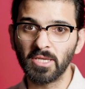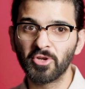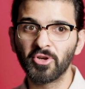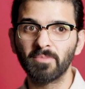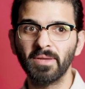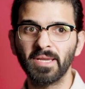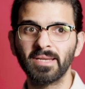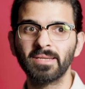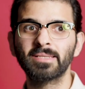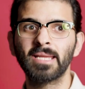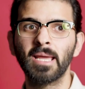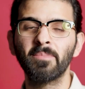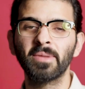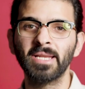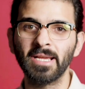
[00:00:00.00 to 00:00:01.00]
you could be
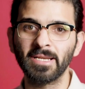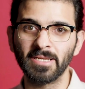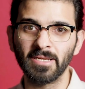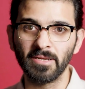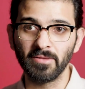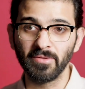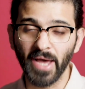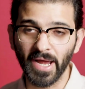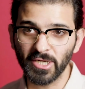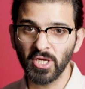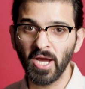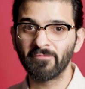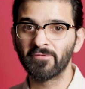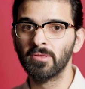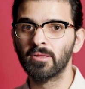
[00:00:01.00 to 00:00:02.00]
intimidated that you
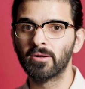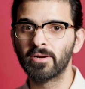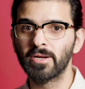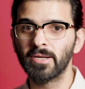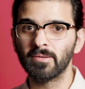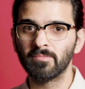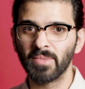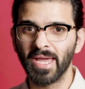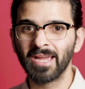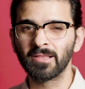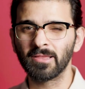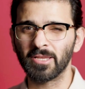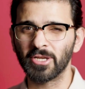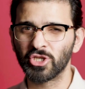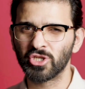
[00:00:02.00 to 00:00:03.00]
have to learn
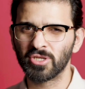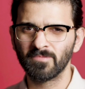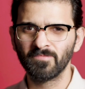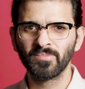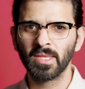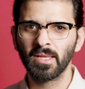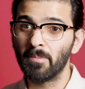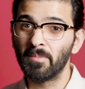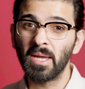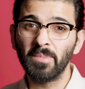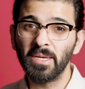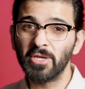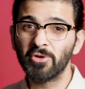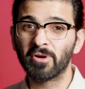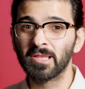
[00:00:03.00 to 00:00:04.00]
English.
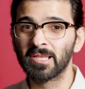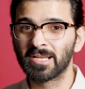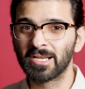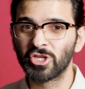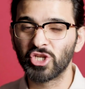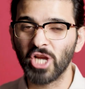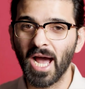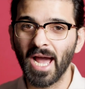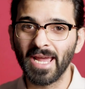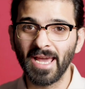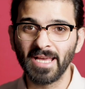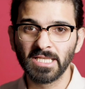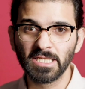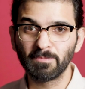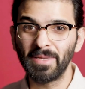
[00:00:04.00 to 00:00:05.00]
Maybe you're a little shy
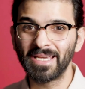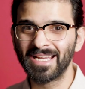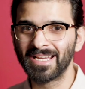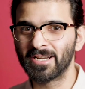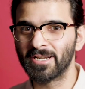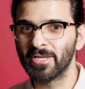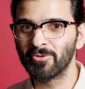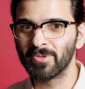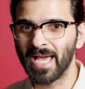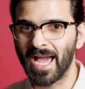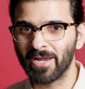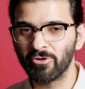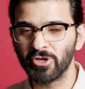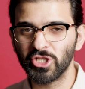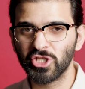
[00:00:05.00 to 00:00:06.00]
and speaking a new
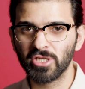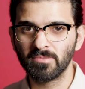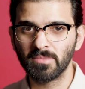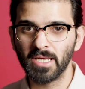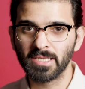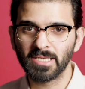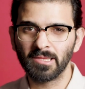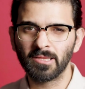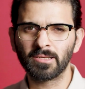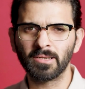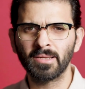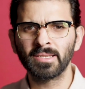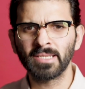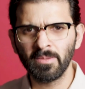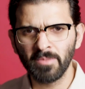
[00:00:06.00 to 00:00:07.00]
language, it's a little
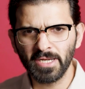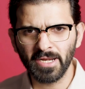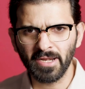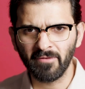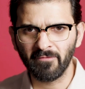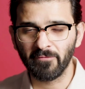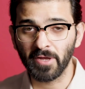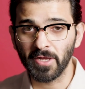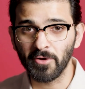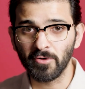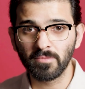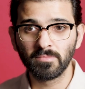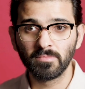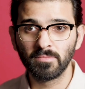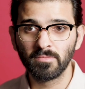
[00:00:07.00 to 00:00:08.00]
intimidating for
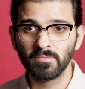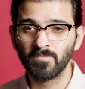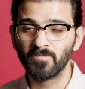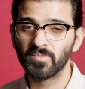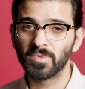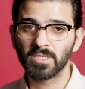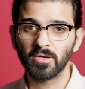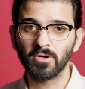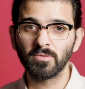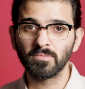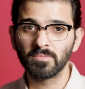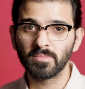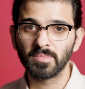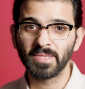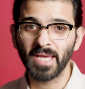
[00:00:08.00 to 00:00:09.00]
you. So
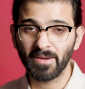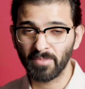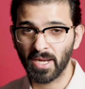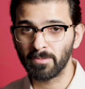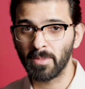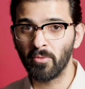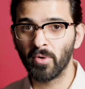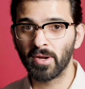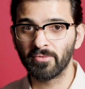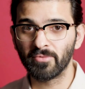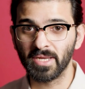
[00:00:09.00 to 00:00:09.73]
that might be one